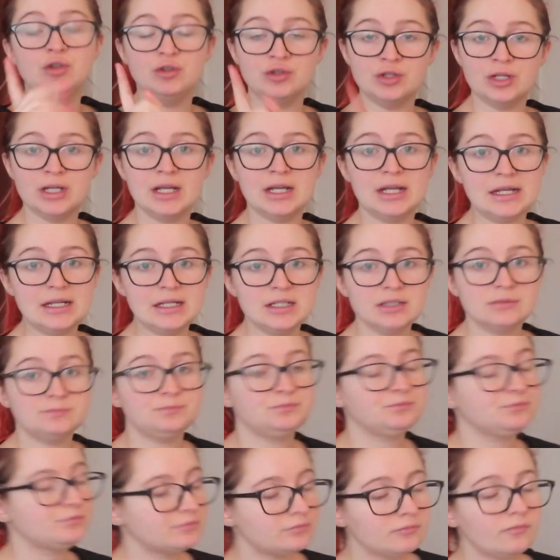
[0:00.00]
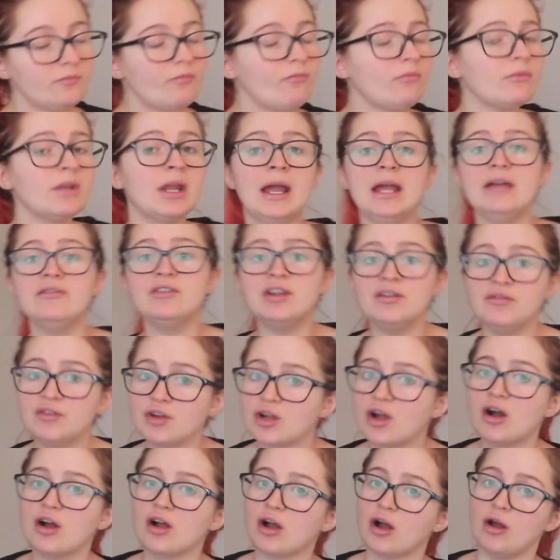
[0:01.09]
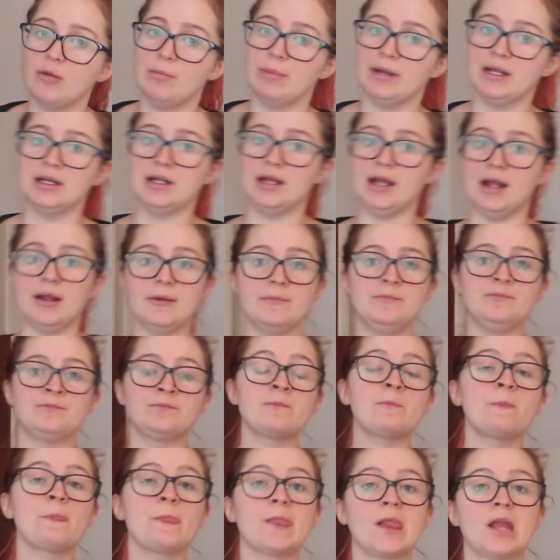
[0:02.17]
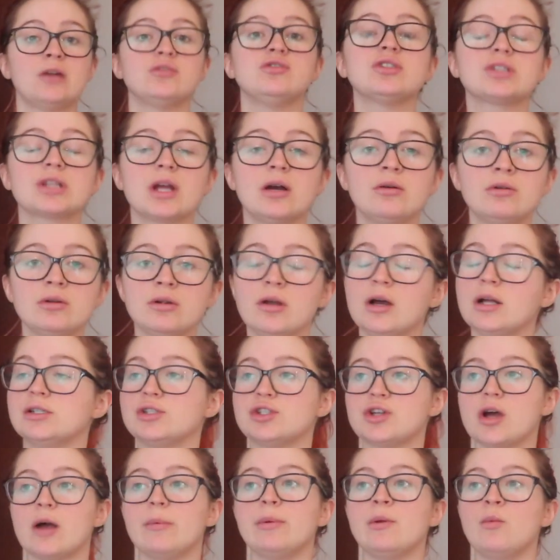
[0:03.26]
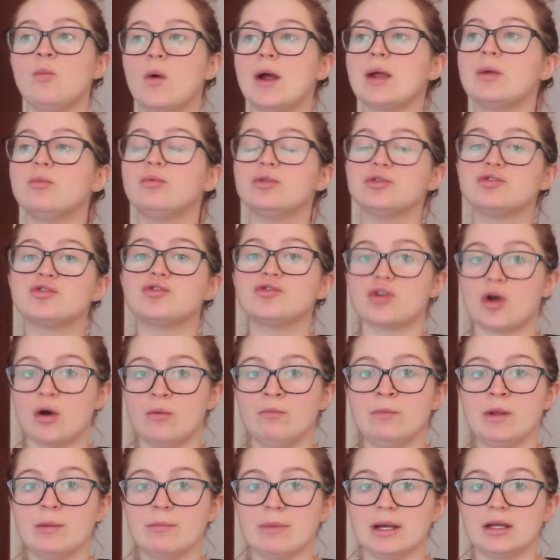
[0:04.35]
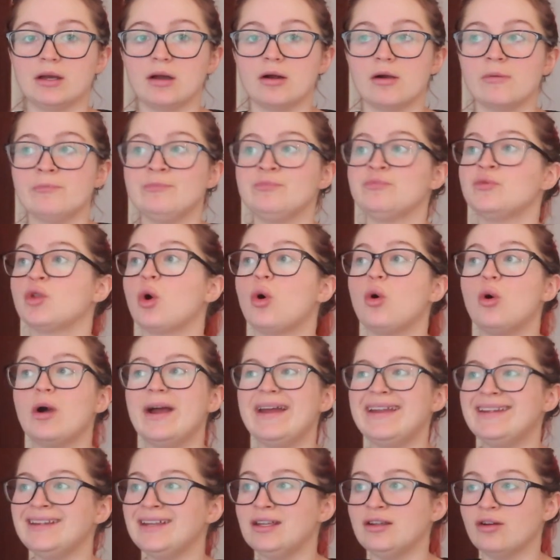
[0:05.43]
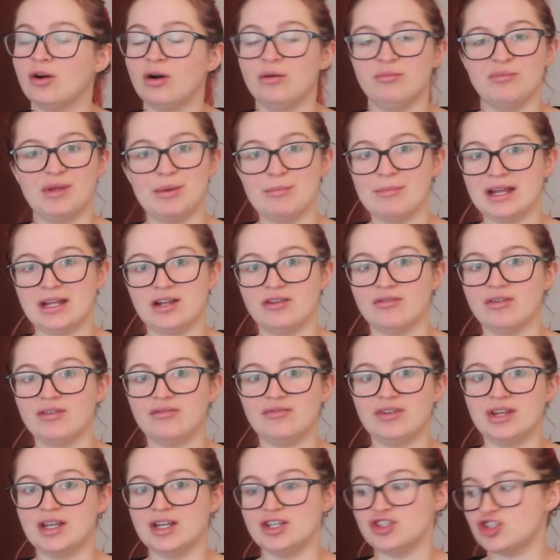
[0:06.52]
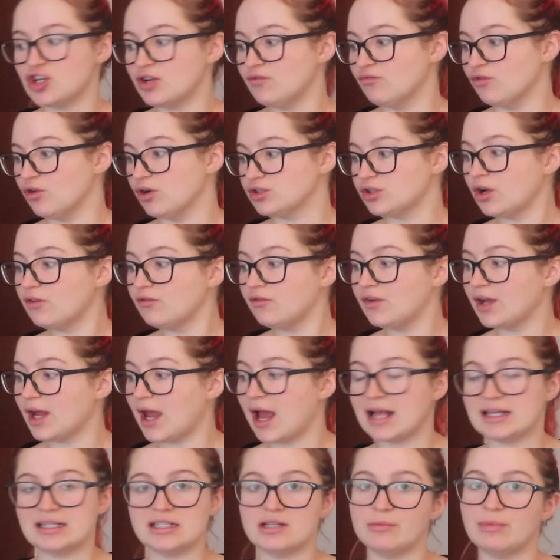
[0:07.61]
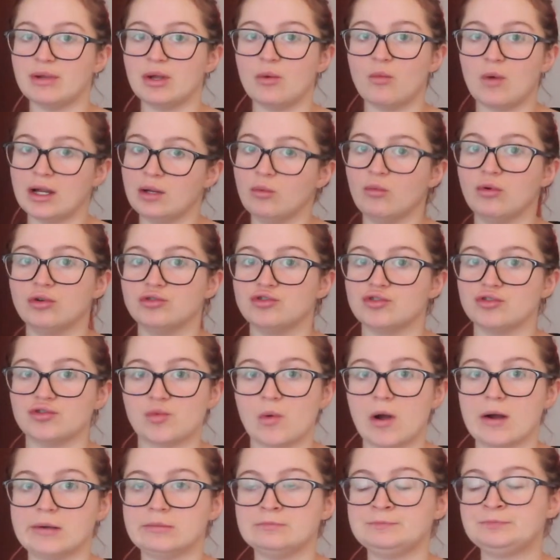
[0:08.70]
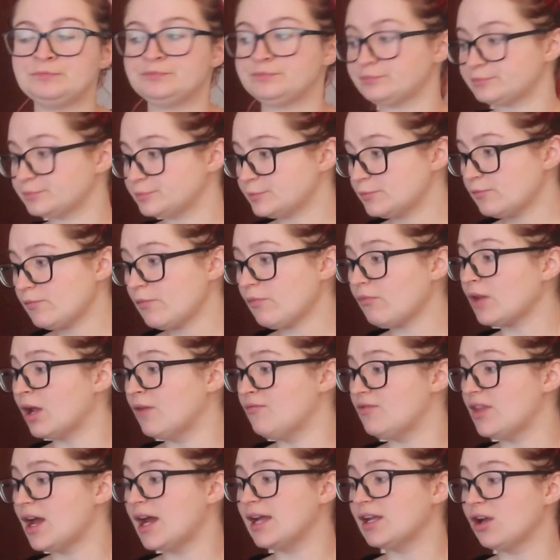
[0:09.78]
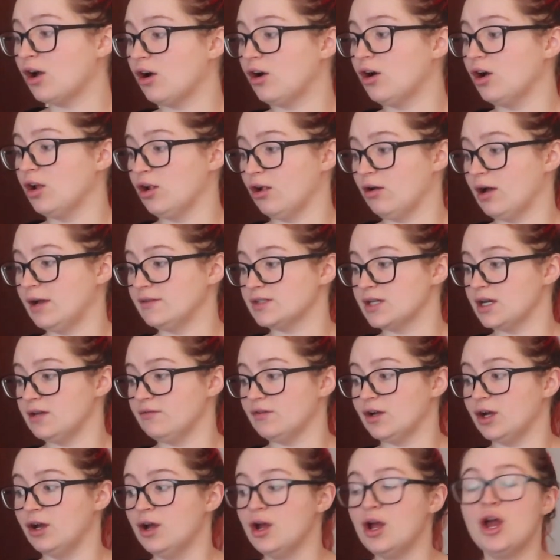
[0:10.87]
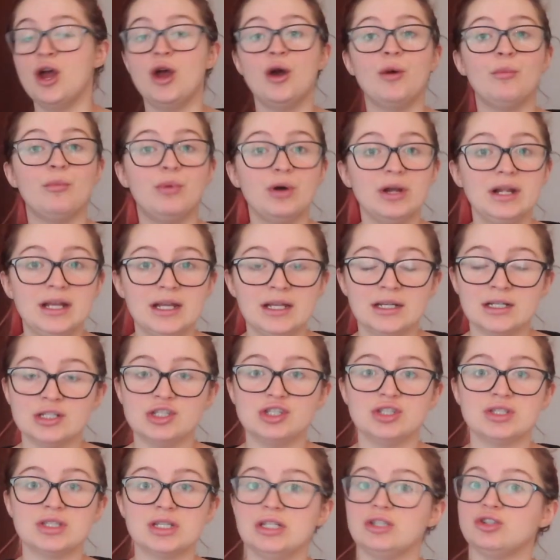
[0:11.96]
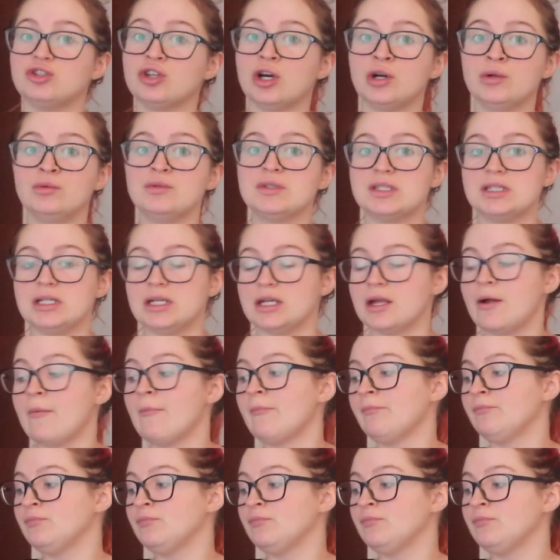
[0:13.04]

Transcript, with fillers: You need, even if you can't go B&M, just go online and type in Weight Watchers omelette maker, or any omelette maker. I think in general, I don't think it has to be a Weight Watchers one. They are a lifesaver. Put it in as you see, don't stick.